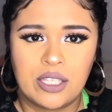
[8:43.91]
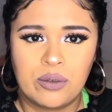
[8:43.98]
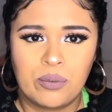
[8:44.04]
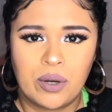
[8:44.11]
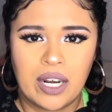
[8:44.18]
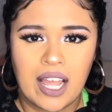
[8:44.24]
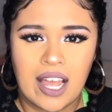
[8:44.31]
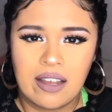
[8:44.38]
You
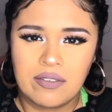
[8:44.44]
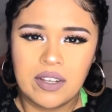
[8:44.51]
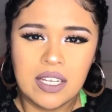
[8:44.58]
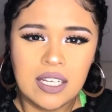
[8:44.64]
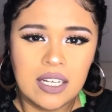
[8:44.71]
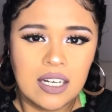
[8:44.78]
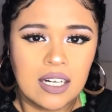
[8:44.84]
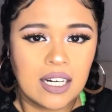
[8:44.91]
want to have
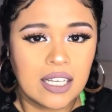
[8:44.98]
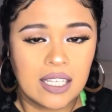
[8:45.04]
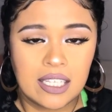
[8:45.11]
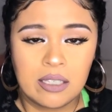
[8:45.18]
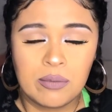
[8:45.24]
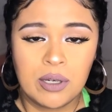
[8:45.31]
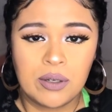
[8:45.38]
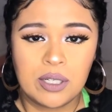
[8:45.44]
an
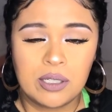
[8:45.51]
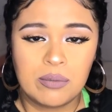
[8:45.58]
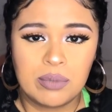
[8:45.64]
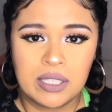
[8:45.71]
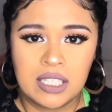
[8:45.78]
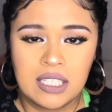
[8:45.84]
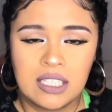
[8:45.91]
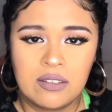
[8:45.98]
email
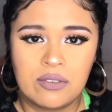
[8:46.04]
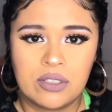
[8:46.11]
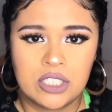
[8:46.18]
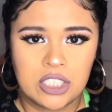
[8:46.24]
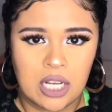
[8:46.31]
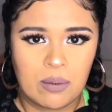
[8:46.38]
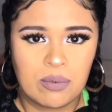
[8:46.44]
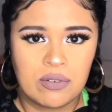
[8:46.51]
completely for
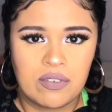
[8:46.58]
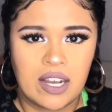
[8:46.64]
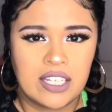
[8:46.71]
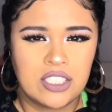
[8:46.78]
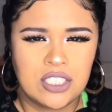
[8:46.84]
Shopify,